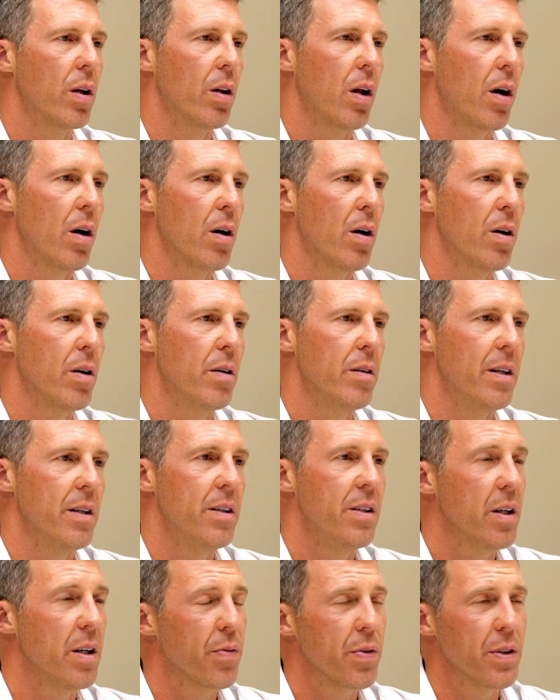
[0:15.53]
to learn the
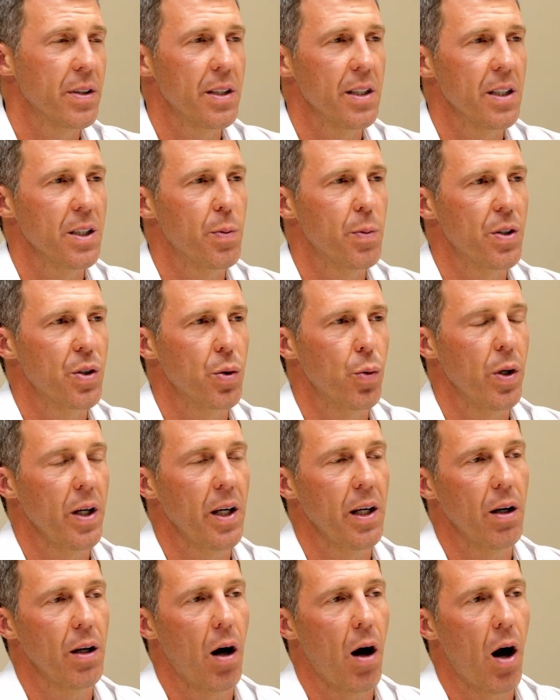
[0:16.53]
differences
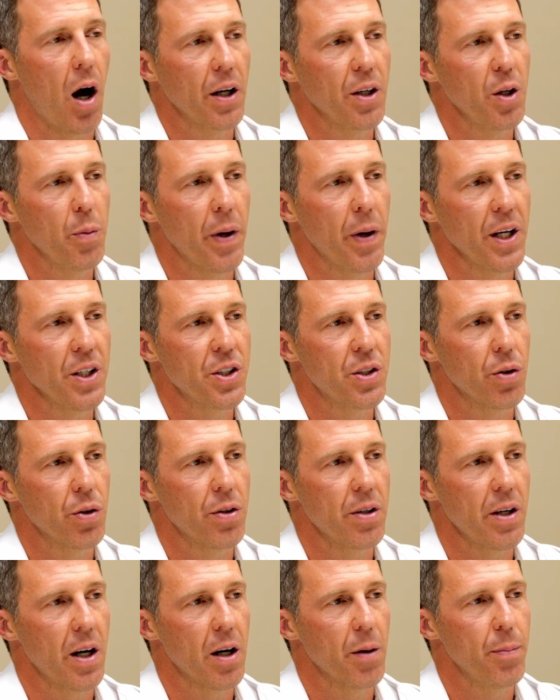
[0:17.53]
between occupational
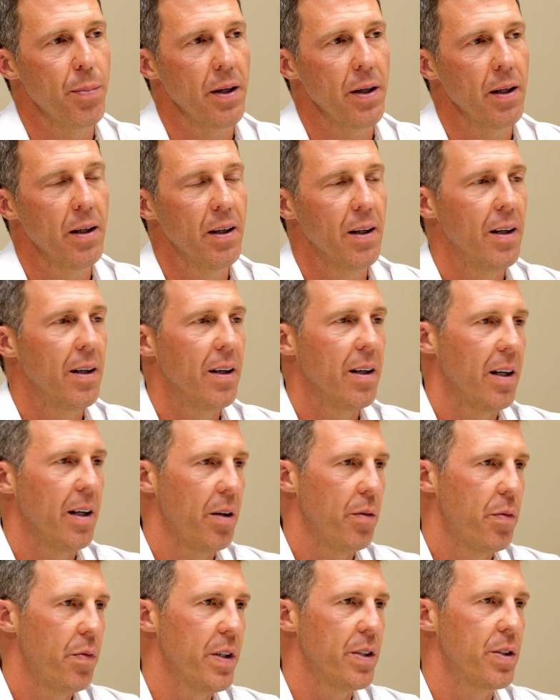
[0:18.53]
therapy
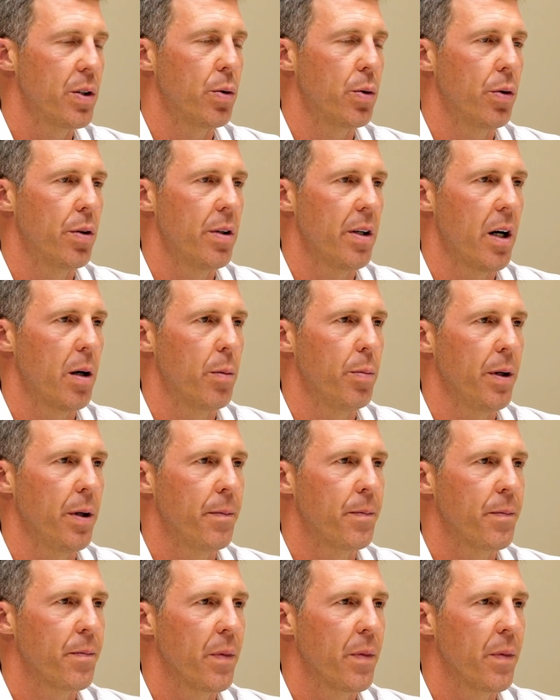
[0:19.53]
and physical therapy.